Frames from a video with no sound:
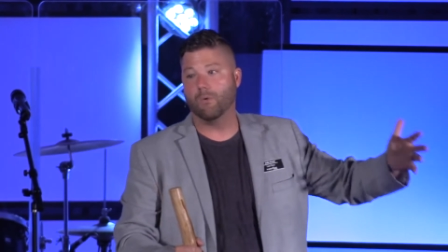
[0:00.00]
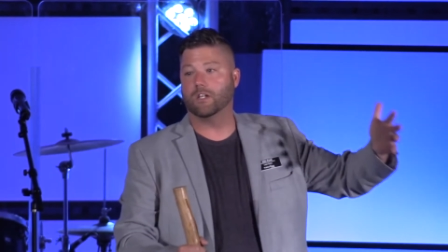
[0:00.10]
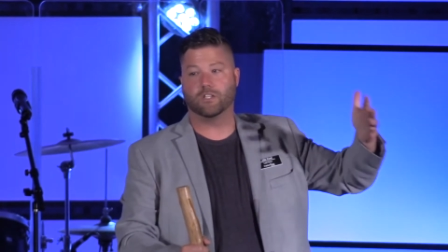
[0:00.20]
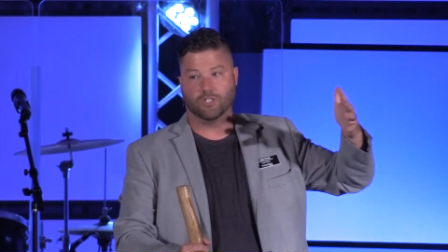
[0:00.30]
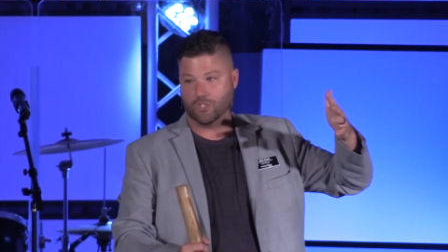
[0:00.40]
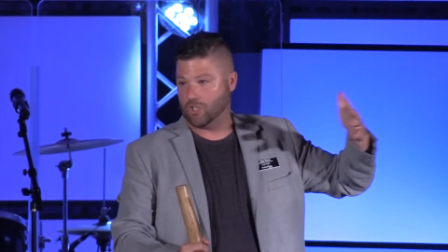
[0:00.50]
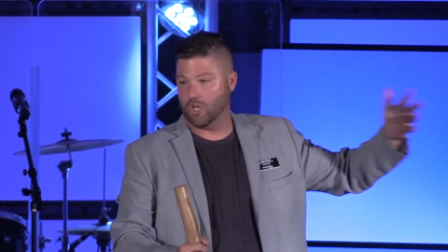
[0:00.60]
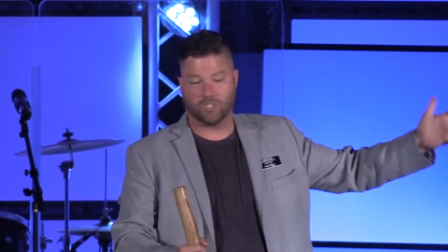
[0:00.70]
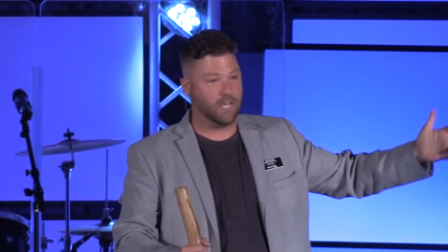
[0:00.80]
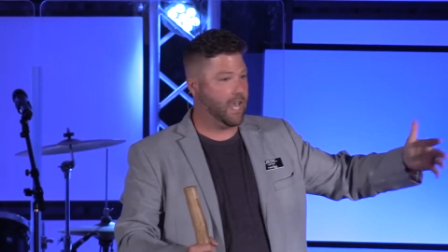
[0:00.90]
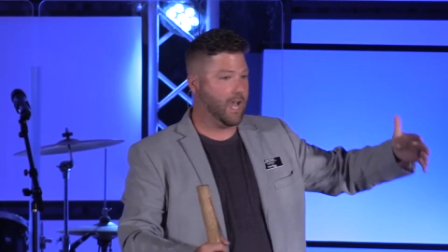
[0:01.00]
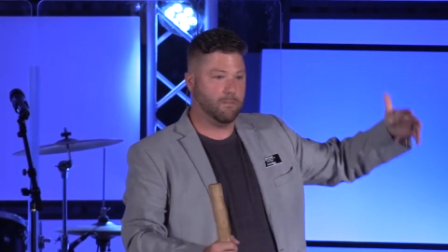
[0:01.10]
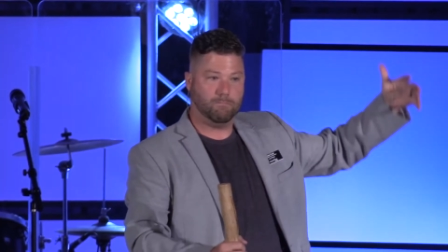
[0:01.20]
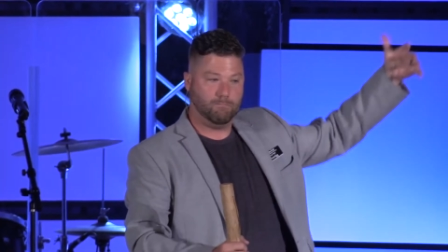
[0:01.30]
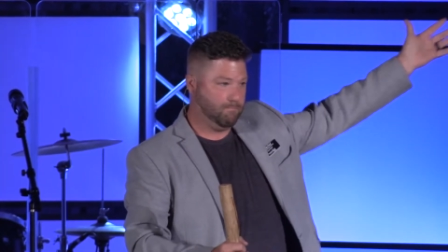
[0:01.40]
went to church that had
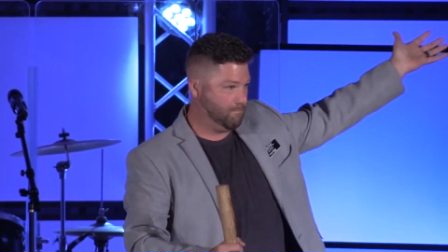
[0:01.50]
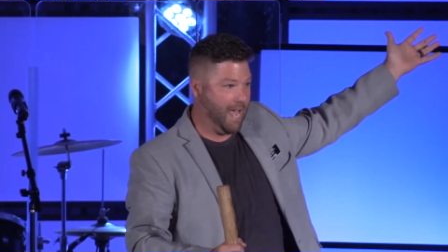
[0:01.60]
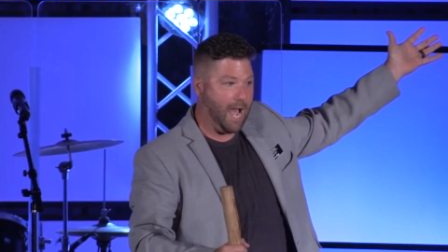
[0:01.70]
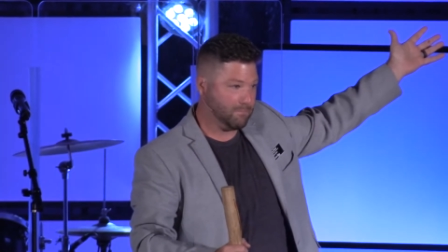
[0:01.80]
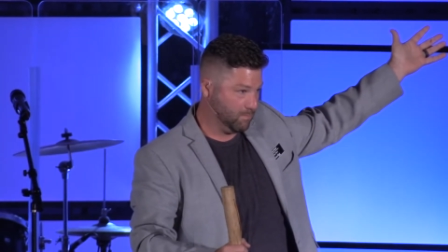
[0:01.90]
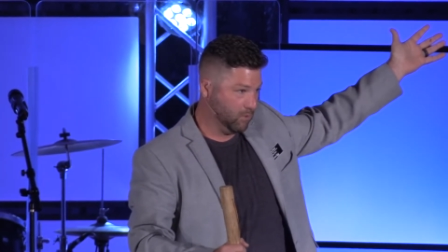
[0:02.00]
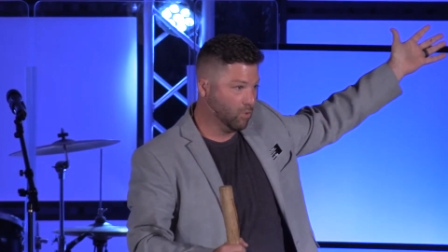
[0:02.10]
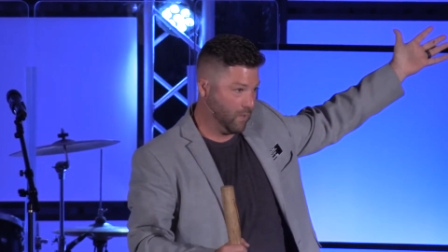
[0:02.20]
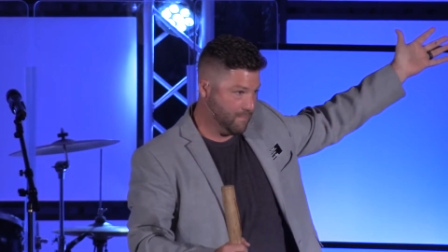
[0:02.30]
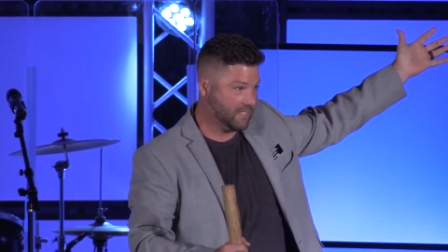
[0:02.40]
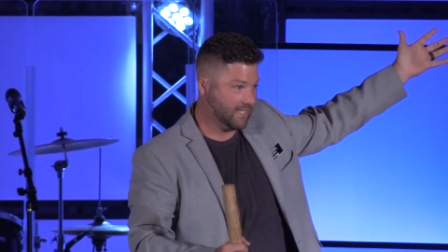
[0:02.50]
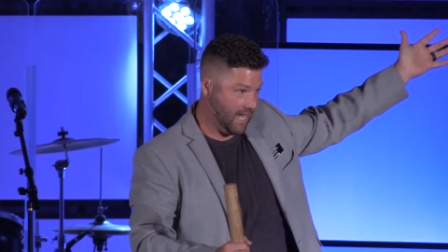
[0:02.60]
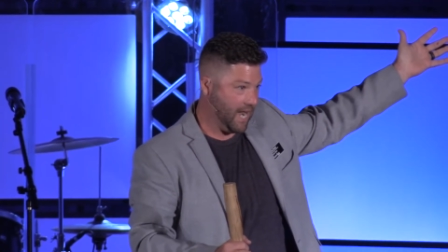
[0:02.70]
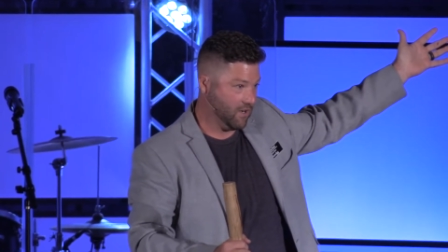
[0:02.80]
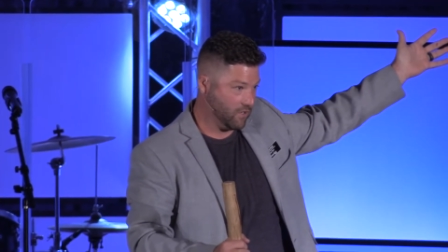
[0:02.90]
a Pabst Blue Ribbon
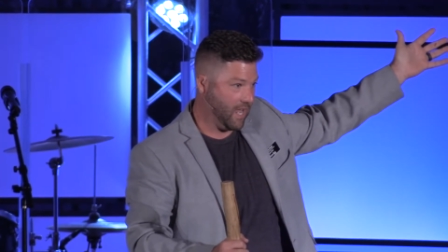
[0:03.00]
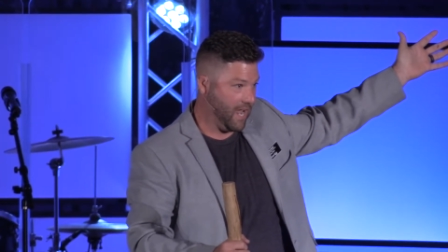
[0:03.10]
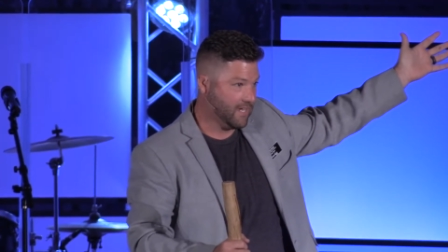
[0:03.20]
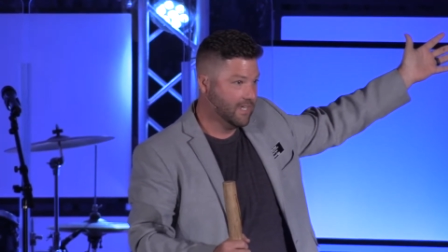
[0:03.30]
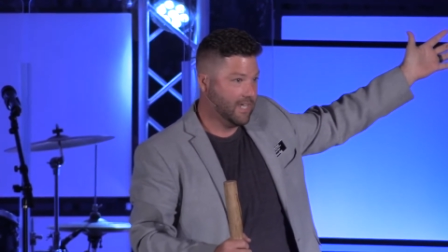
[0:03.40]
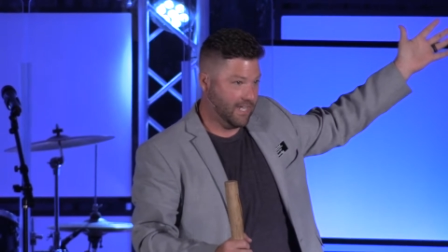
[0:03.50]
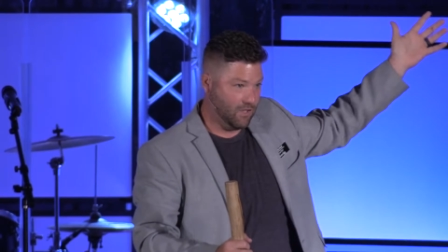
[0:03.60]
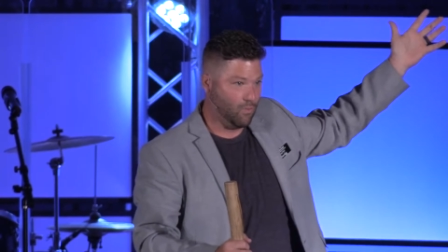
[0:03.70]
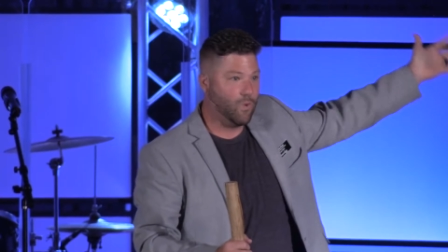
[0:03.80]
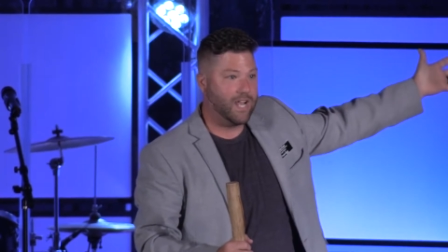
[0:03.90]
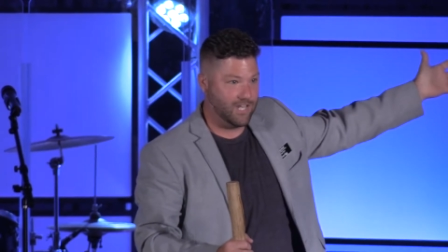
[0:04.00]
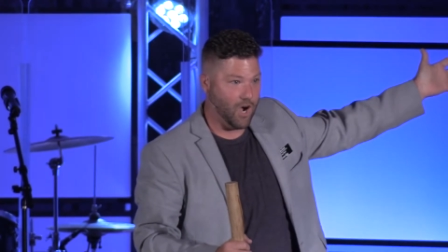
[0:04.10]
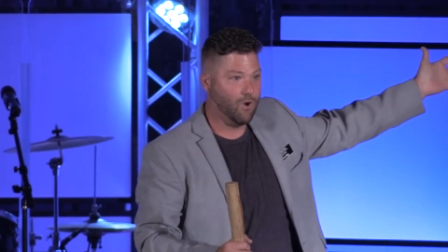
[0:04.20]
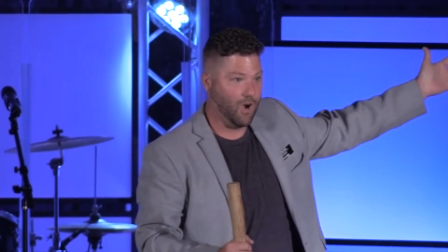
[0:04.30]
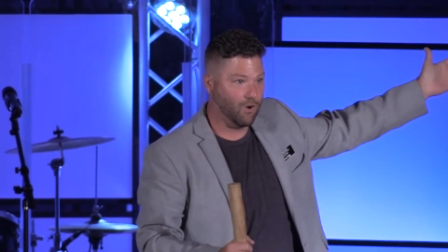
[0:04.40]
sign, okay, in the
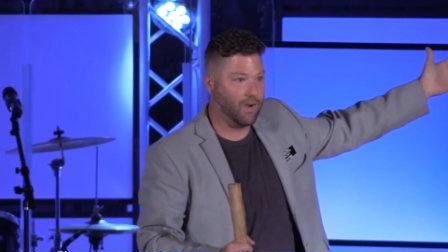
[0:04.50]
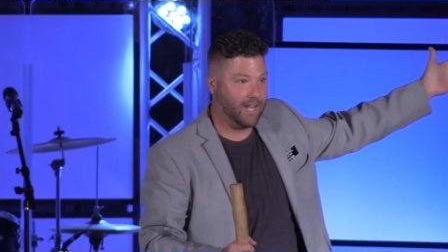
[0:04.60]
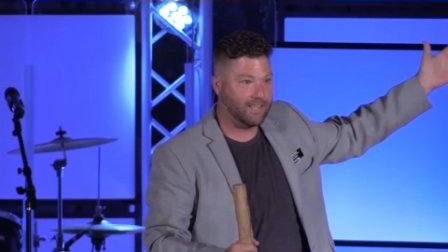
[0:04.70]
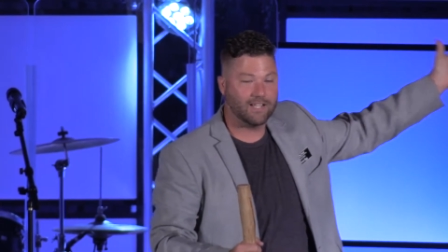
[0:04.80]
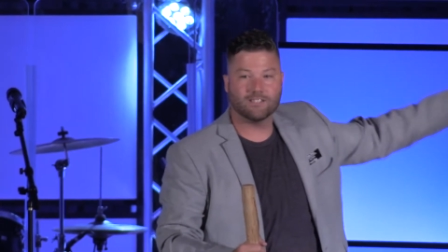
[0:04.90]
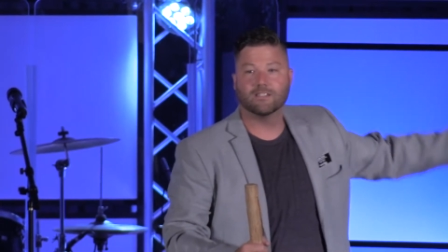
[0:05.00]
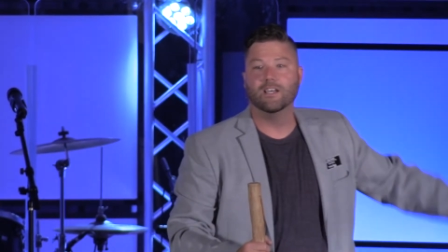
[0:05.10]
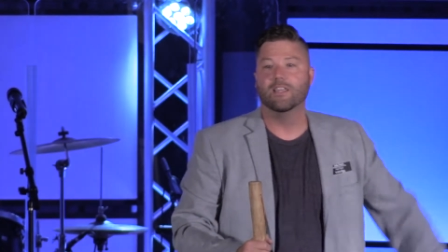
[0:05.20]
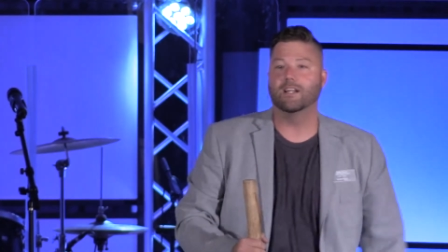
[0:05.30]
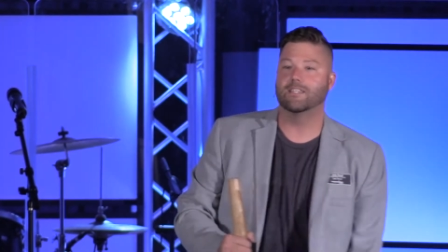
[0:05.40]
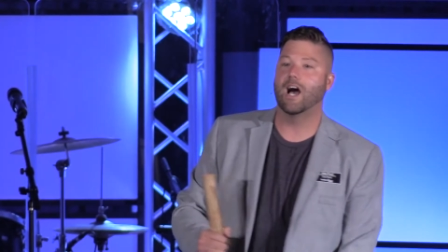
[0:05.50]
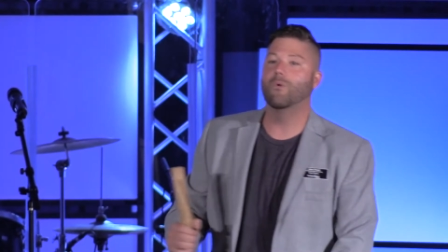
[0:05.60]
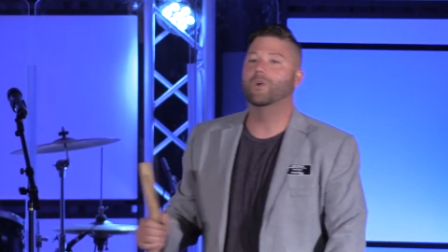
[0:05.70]
window, all right? That's how